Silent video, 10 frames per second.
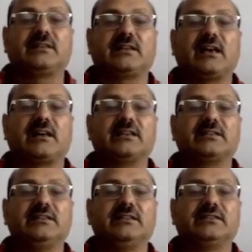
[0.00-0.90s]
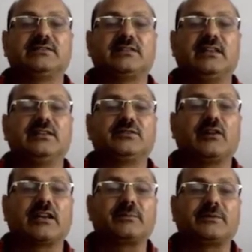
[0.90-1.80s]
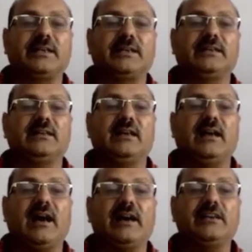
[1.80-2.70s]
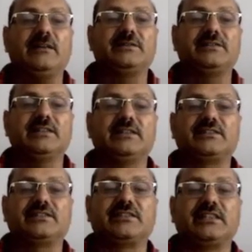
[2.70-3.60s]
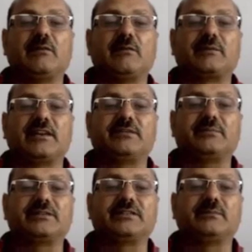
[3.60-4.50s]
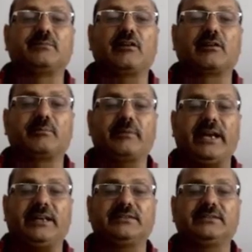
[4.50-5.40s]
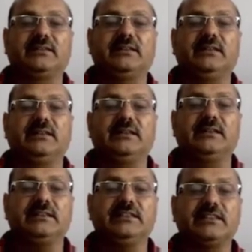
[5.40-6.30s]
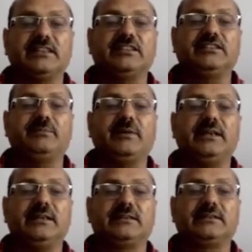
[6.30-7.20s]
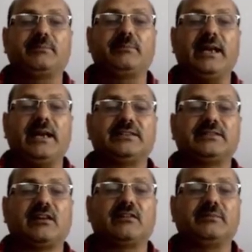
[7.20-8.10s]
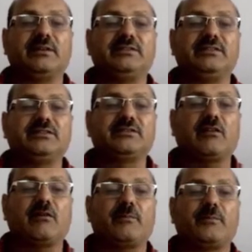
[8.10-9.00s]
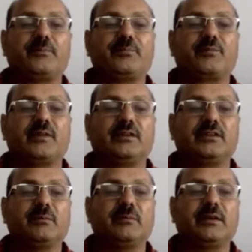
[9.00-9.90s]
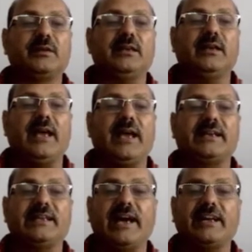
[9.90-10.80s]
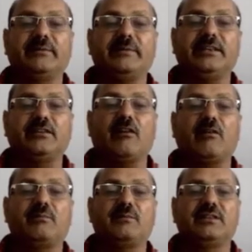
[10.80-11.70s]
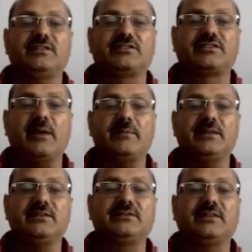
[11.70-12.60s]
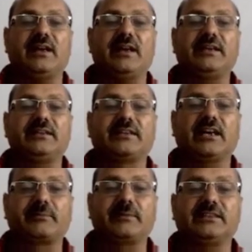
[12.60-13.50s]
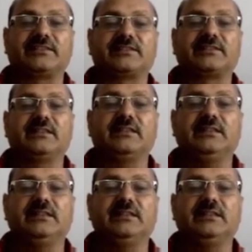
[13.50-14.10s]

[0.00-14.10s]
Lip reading: Carlos Linnaeus also adopted artificial system of classification for plants. He classified the plants on basis of number and arrangement of stamens and carpels.